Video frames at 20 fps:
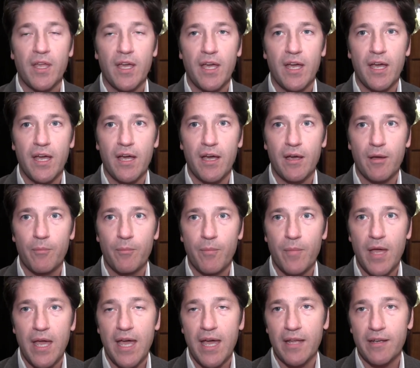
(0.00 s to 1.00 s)

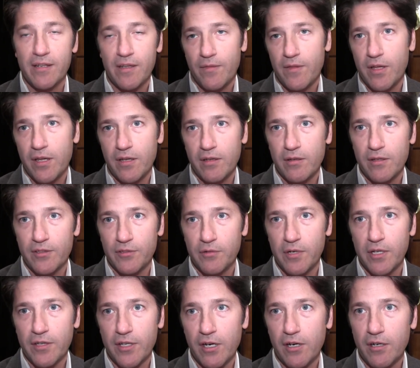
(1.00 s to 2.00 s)
um, and in the
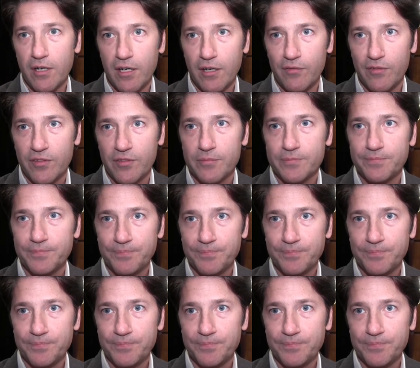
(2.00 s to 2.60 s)
Israeli archives.